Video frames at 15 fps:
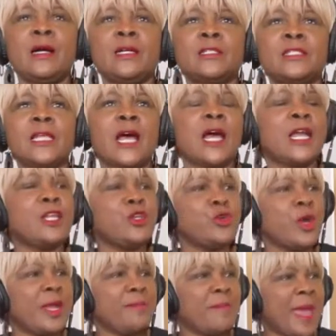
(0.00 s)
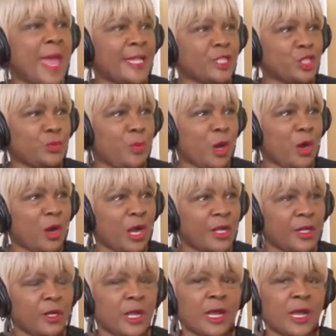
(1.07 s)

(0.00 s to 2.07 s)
assign you a match partner.